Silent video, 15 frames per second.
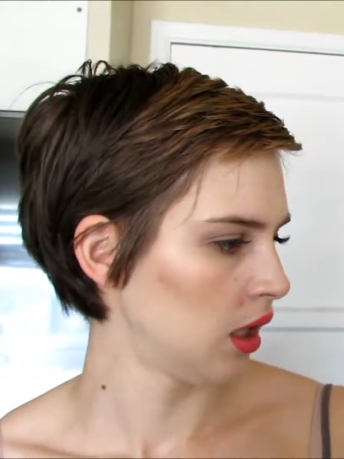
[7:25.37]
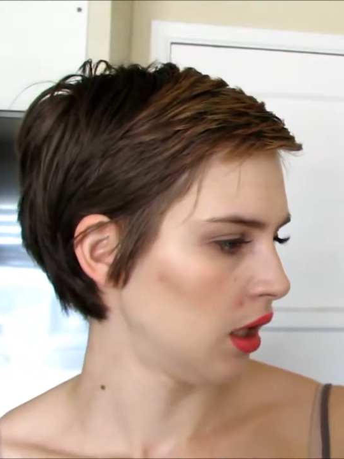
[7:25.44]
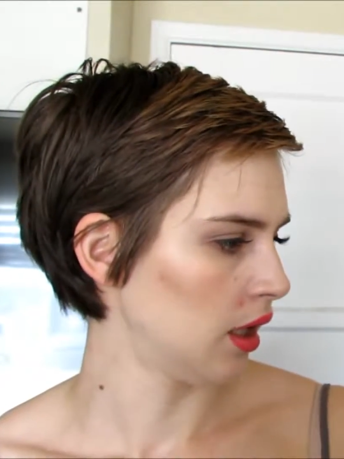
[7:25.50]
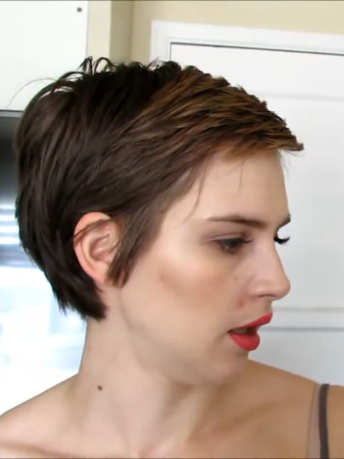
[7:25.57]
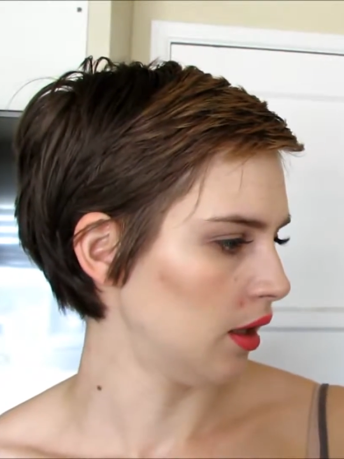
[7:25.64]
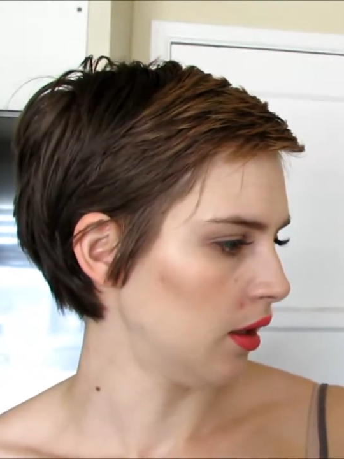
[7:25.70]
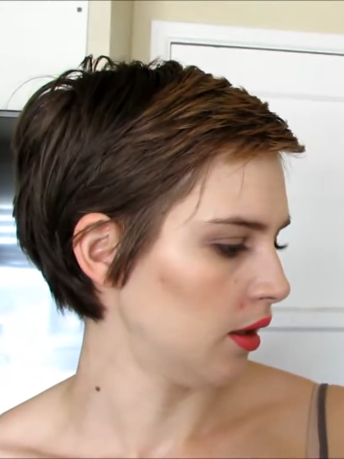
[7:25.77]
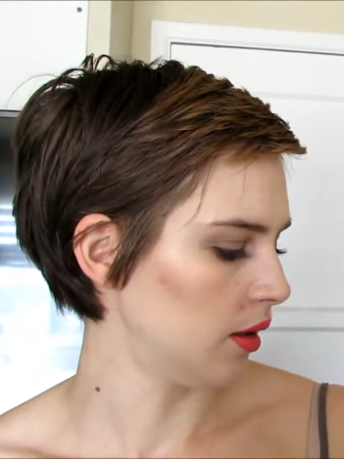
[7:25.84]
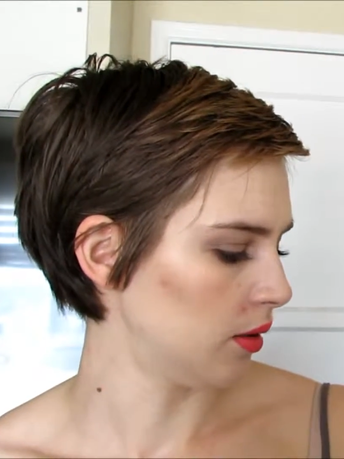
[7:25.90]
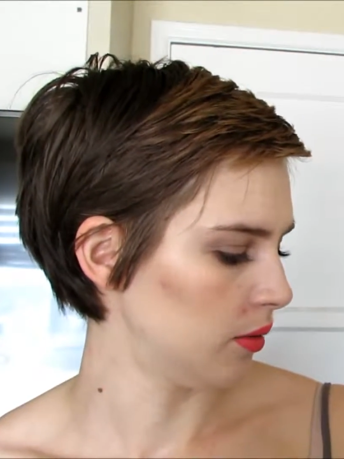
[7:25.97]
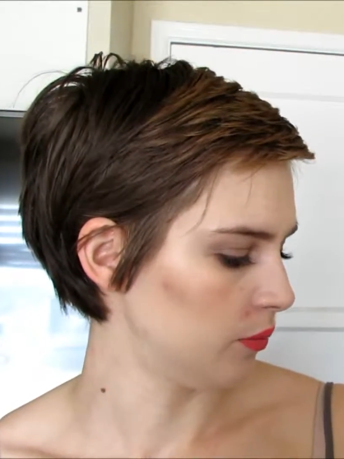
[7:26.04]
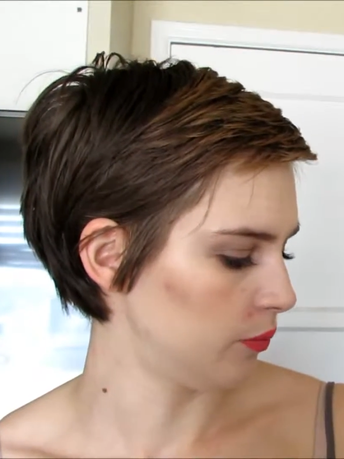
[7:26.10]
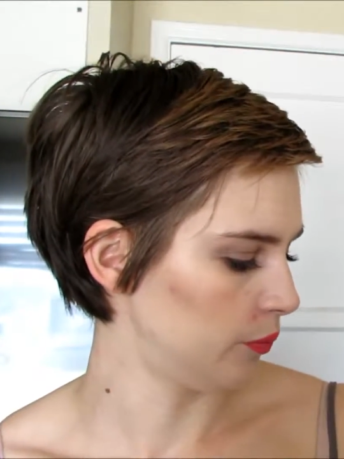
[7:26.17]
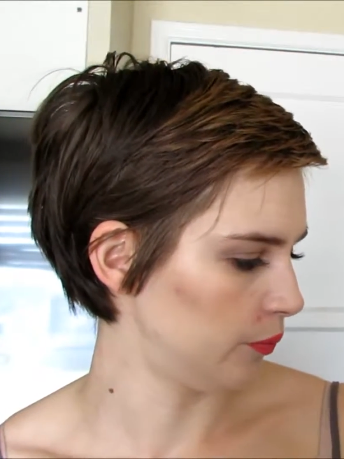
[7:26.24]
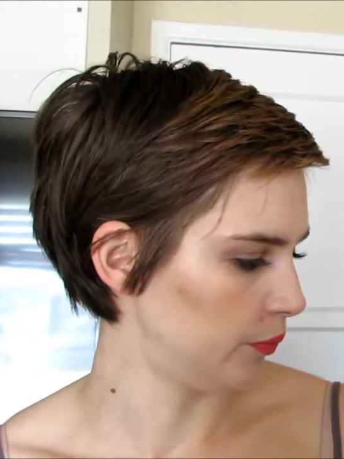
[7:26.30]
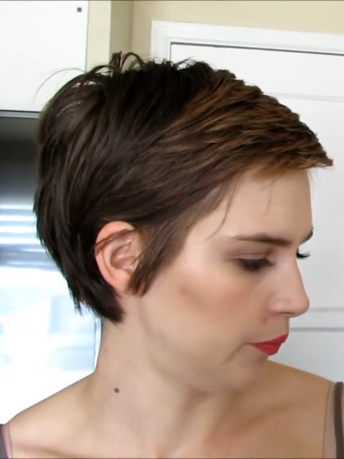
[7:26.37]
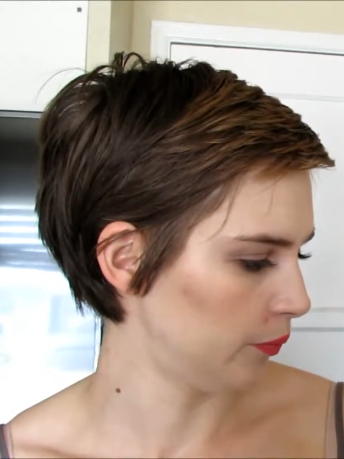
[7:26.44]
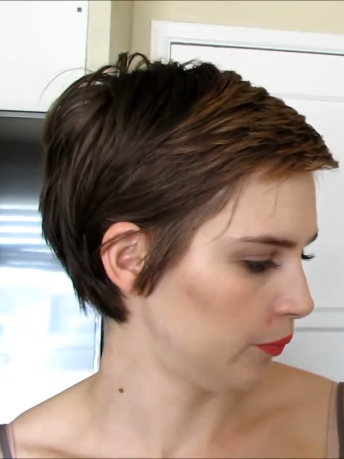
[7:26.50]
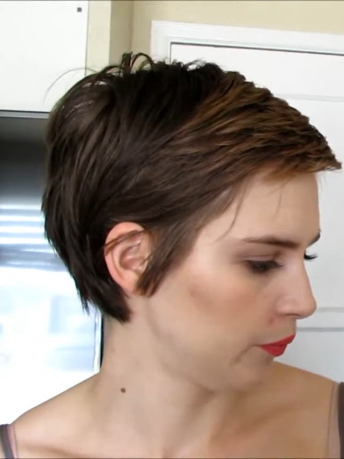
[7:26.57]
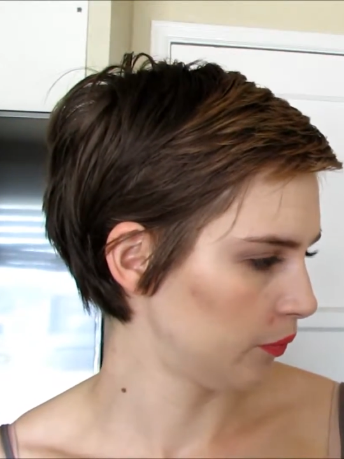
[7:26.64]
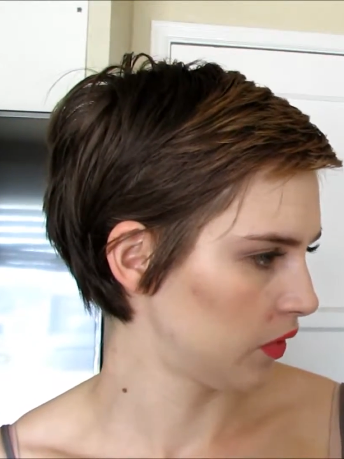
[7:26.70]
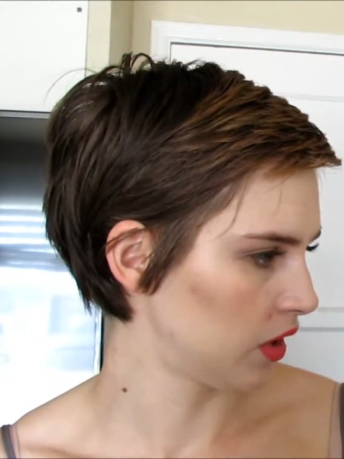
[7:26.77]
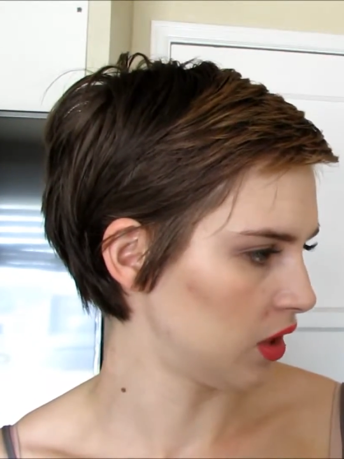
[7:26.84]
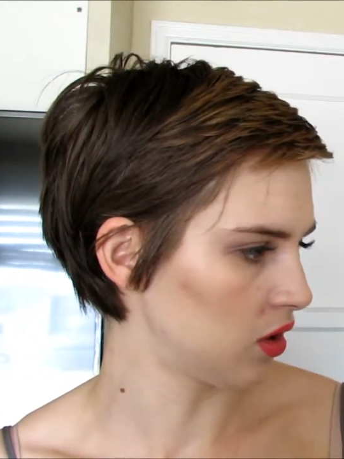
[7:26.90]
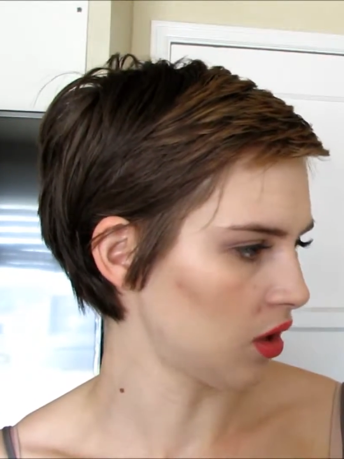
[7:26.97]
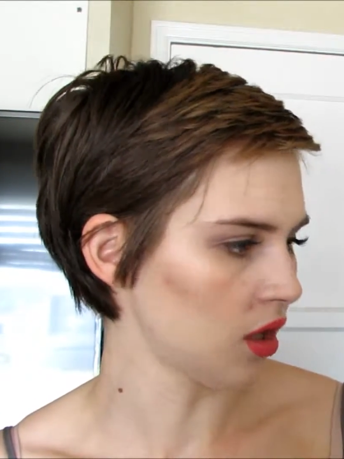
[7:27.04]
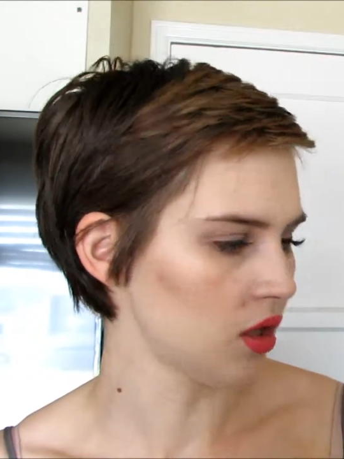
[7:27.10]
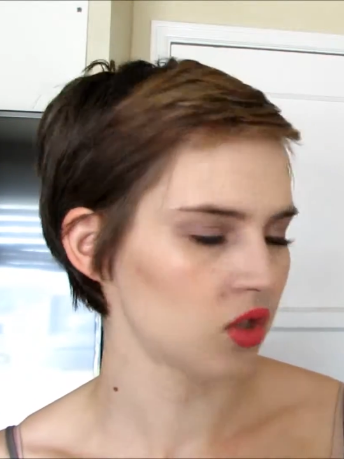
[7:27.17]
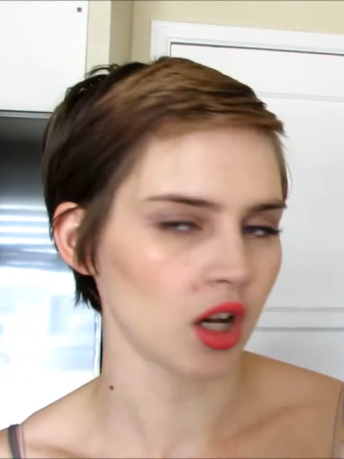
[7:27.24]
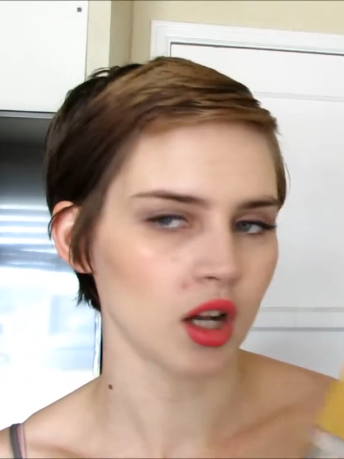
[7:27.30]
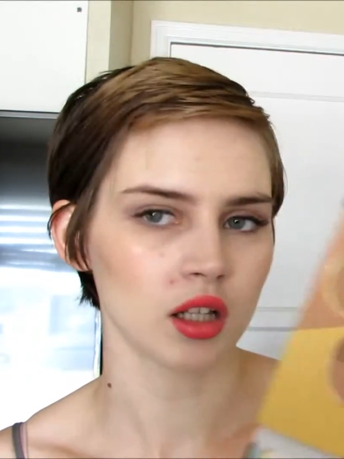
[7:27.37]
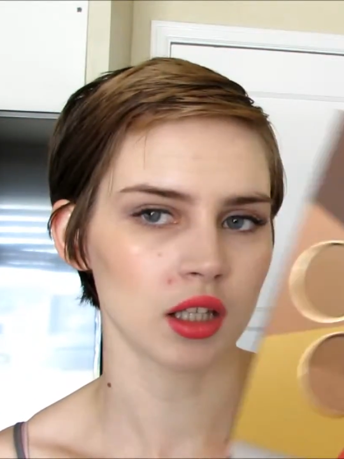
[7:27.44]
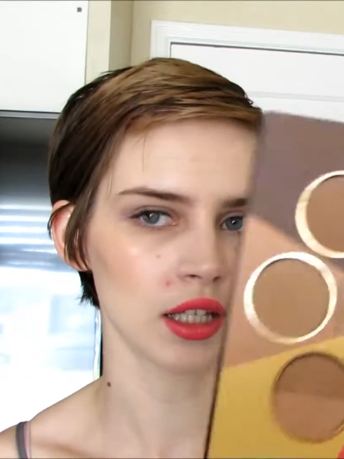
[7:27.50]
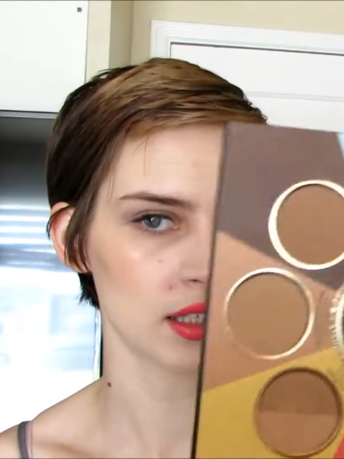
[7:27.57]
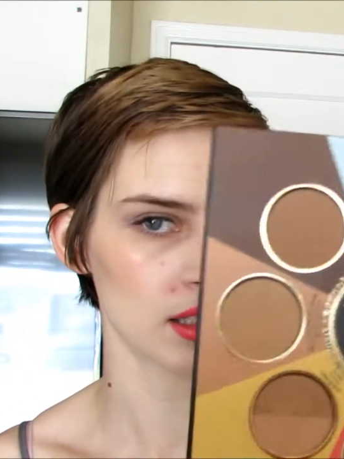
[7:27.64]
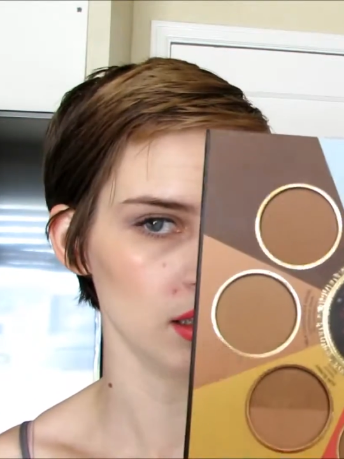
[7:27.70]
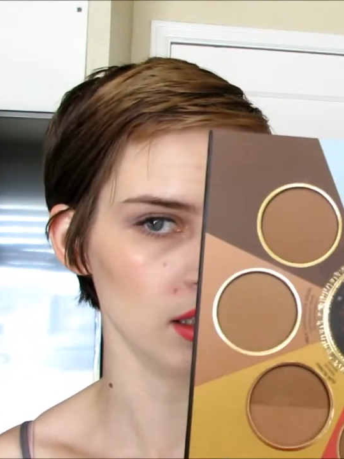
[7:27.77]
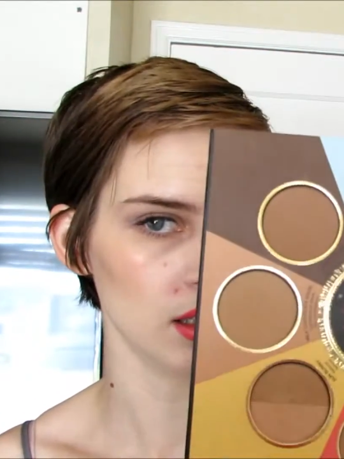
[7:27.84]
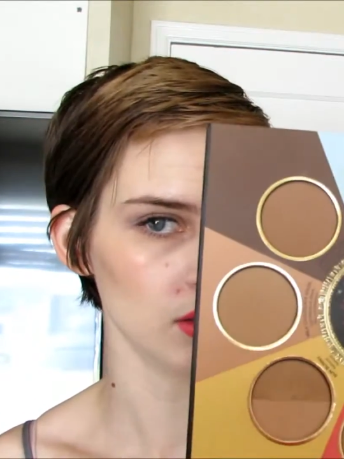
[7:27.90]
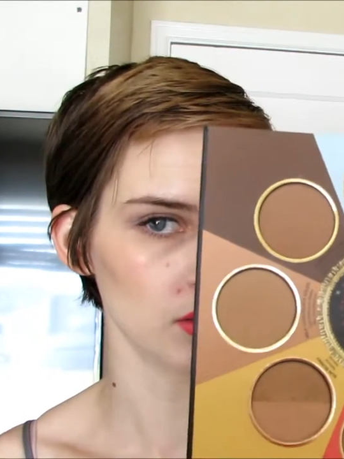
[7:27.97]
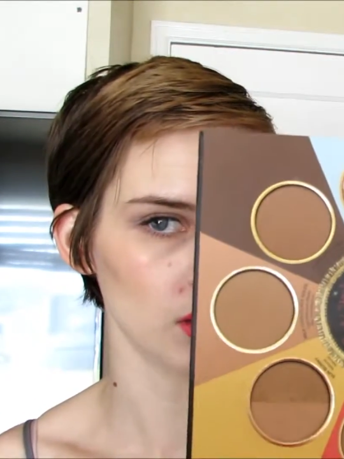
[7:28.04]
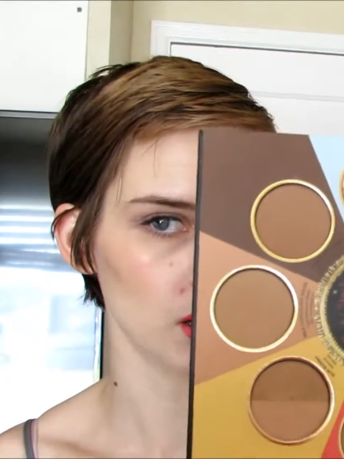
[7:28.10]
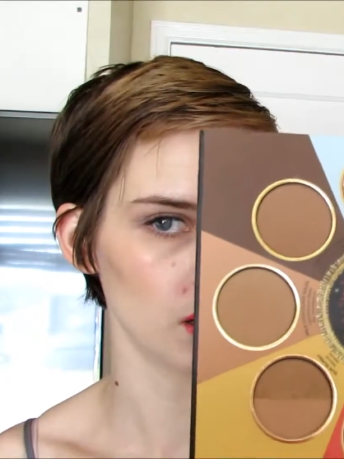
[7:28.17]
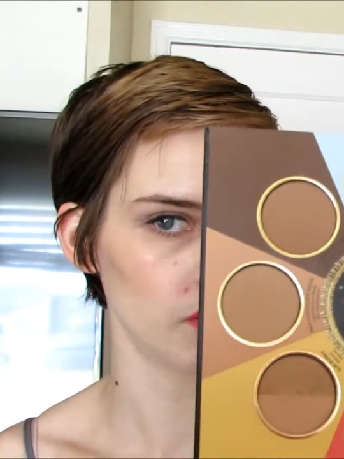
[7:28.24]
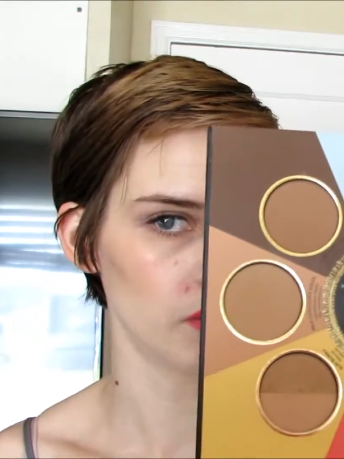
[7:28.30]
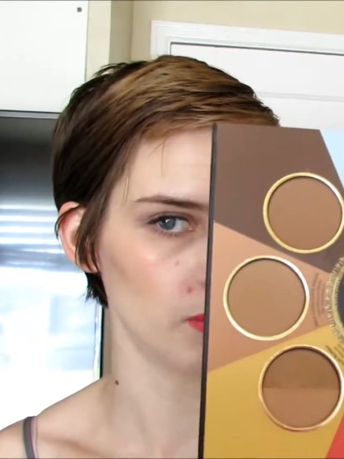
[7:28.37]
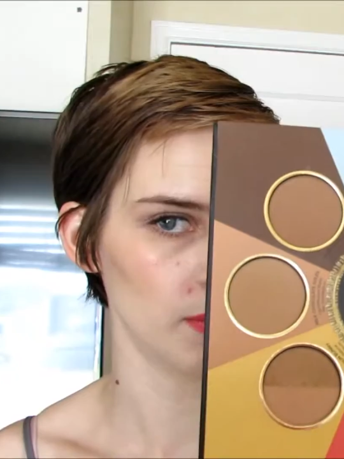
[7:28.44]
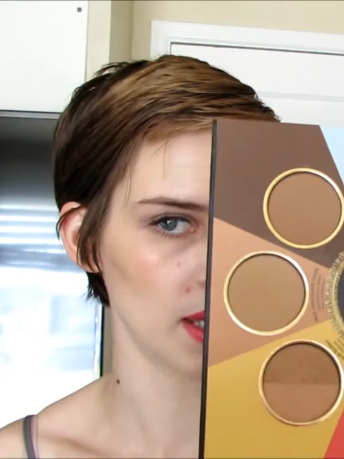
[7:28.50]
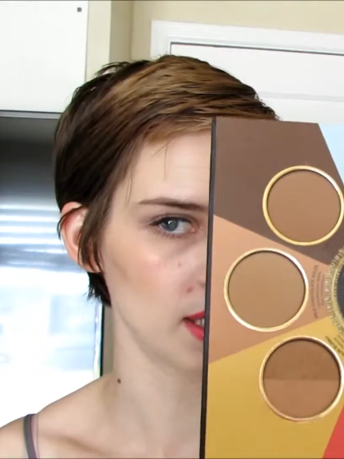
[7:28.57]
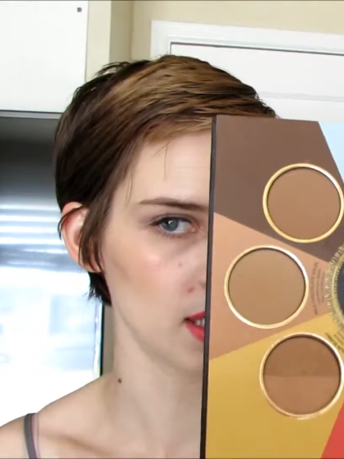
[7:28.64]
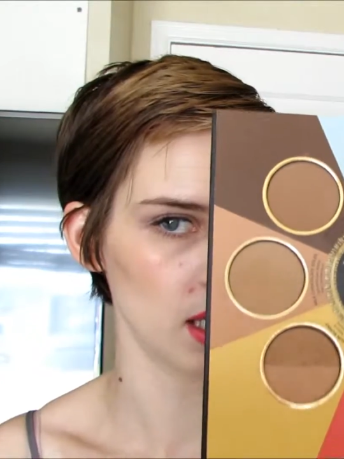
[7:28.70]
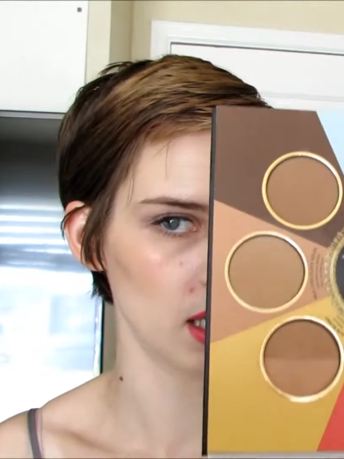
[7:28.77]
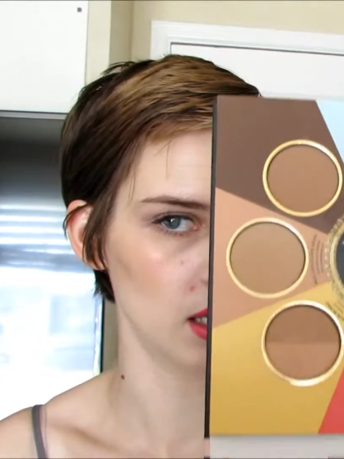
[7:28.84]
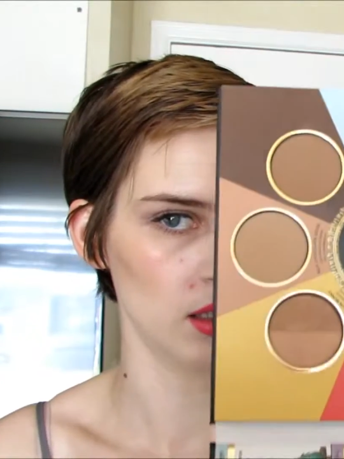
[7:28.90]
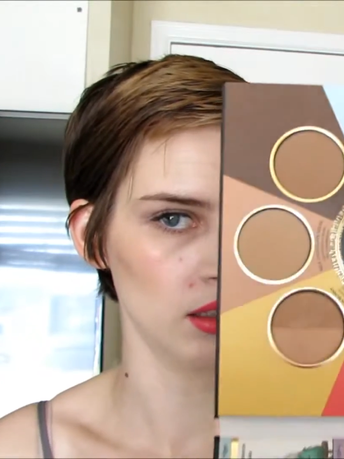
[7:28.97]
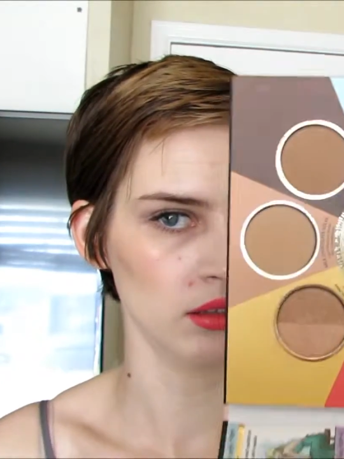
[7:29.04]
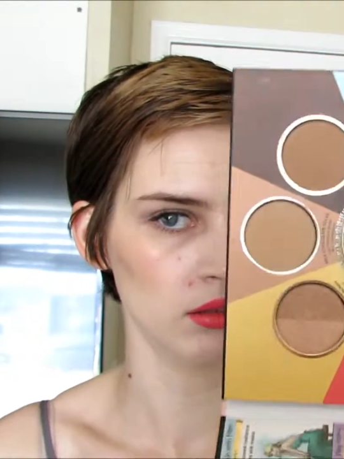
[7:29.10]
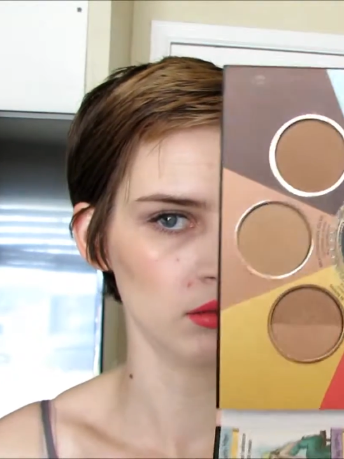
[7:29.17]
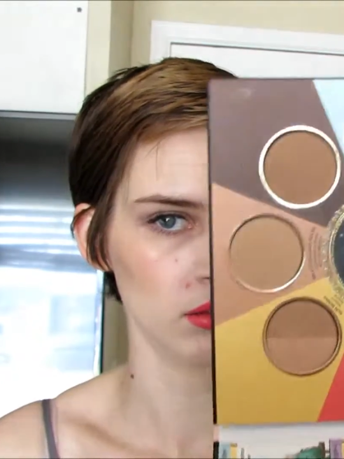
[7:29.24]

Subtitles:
The dark chocolate is a little dark for my skin.